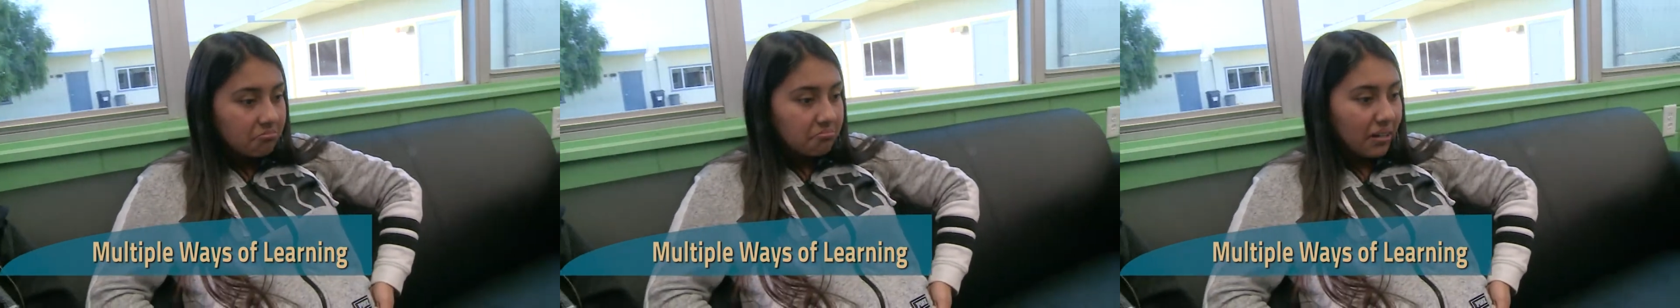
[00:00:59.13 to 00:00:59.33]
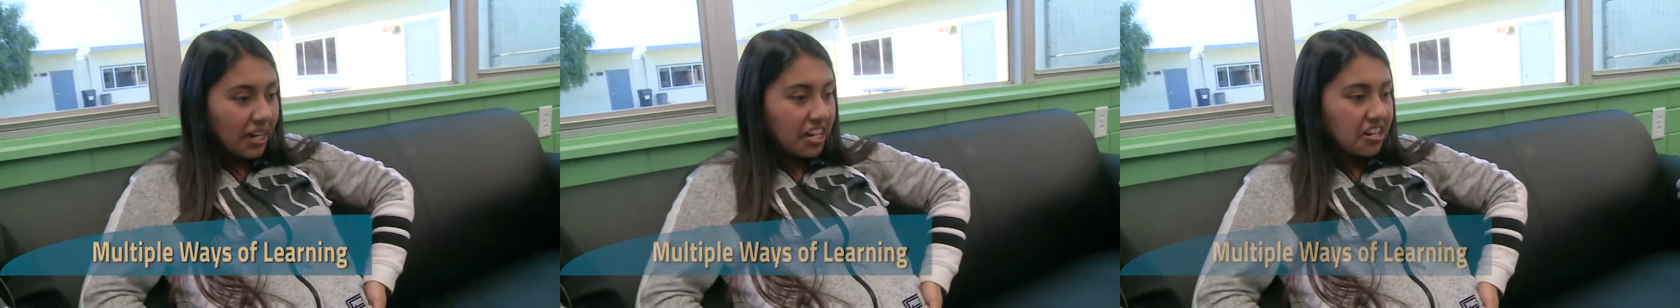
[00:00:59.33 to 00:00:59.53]

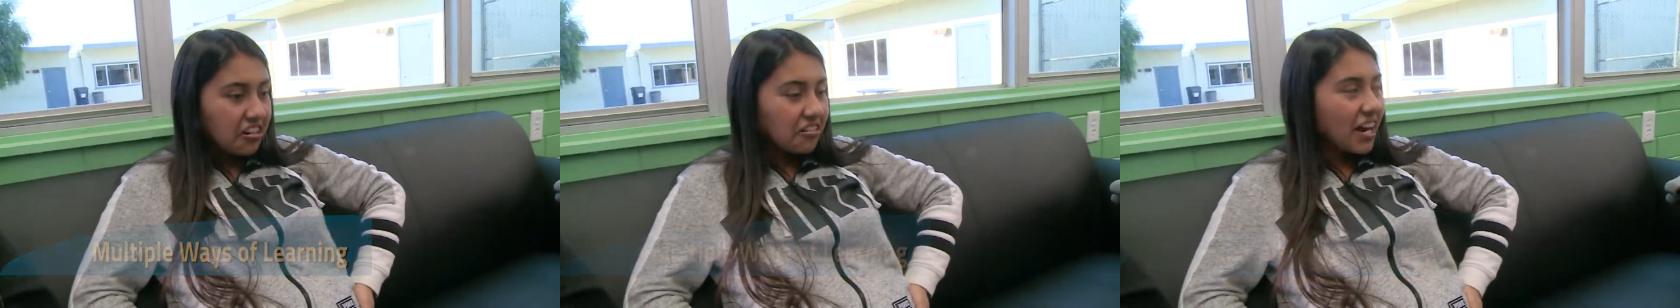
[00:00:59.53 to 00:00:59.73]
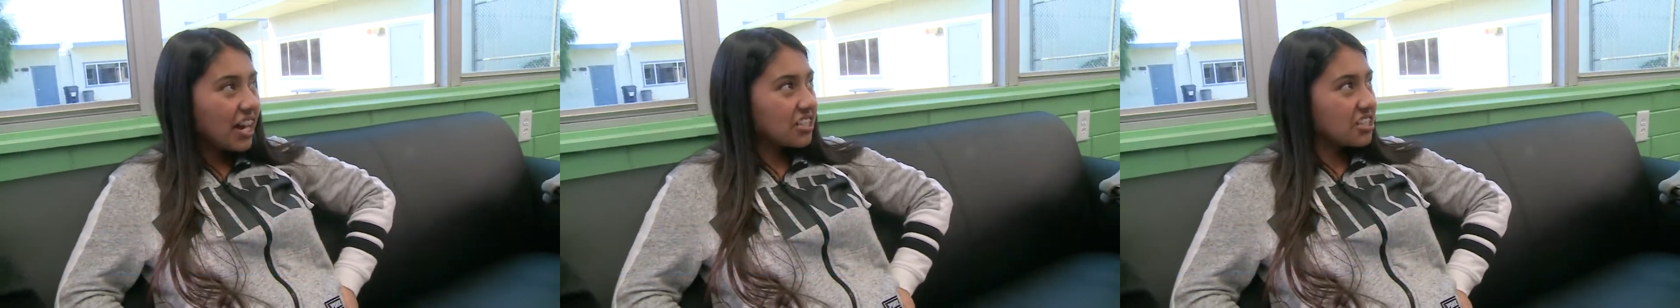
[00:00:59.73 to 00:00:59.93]
By
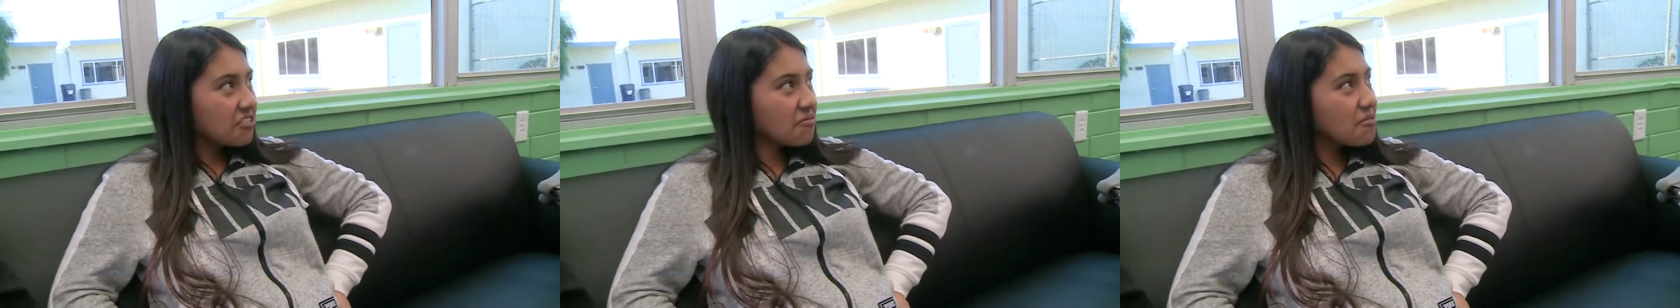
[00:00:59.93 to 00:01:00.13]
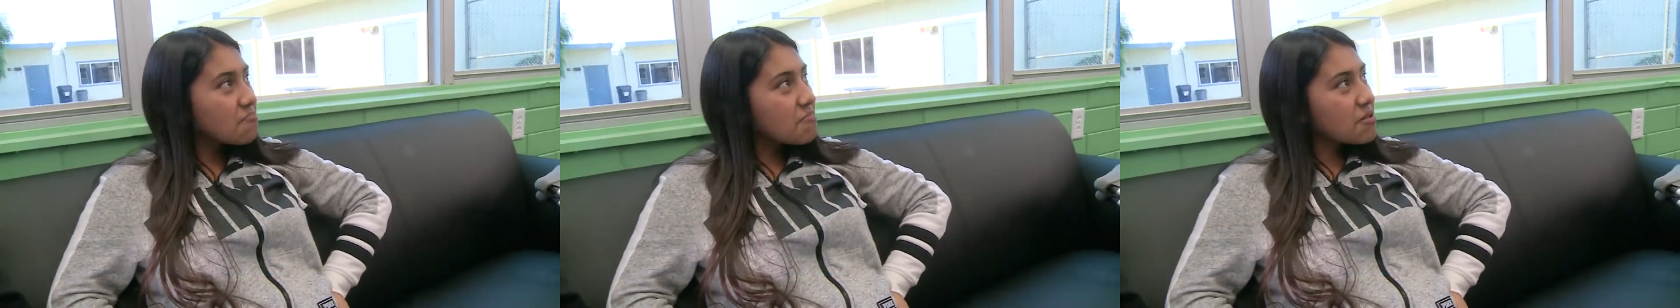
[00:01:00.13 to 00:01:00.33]
interacting
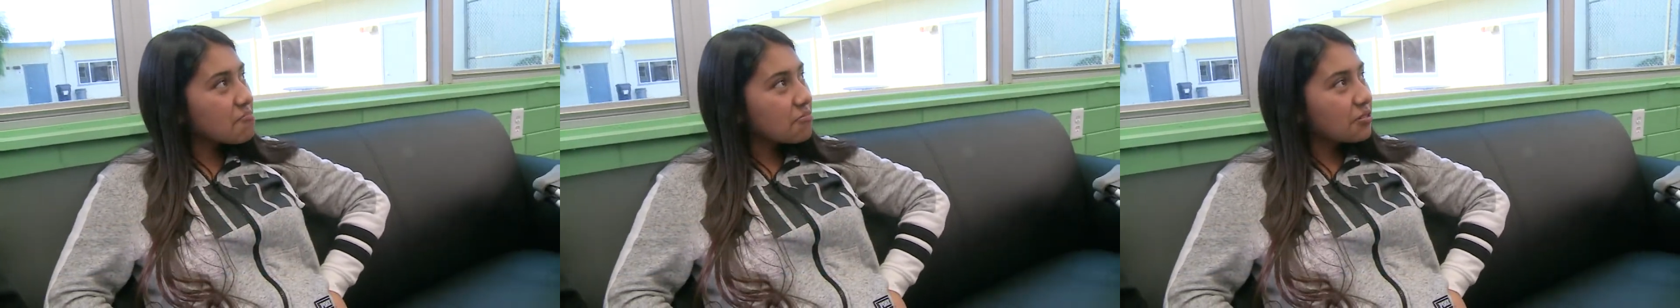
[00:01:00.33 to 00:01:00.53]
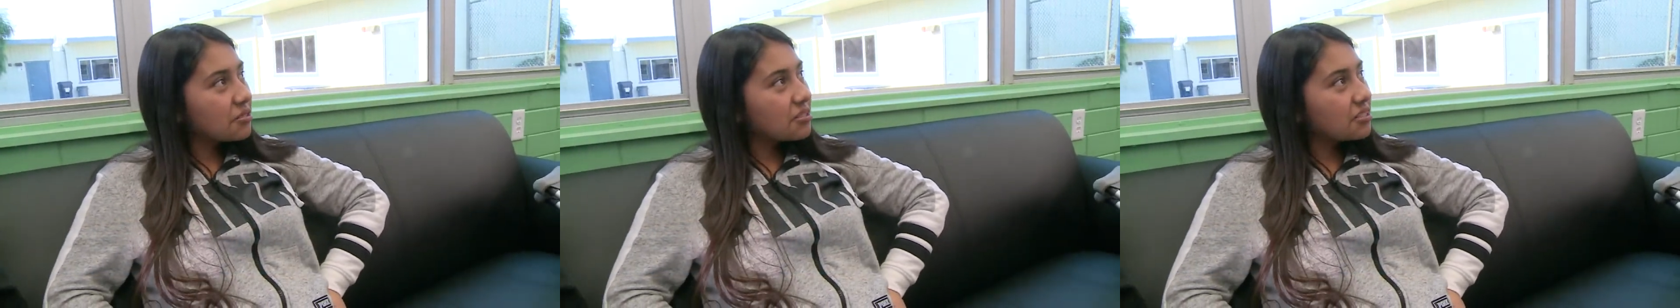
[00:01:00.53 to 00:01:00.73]
with
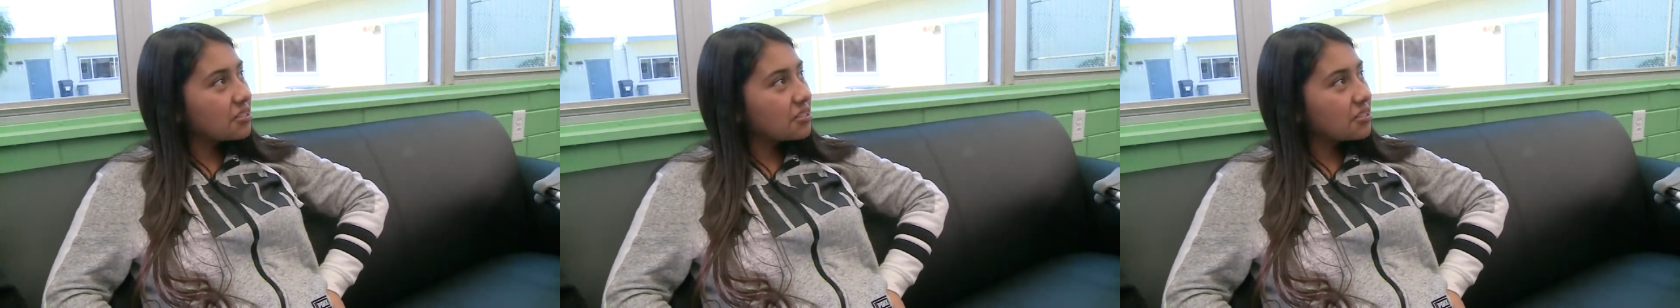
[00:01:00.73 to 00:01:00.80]
people.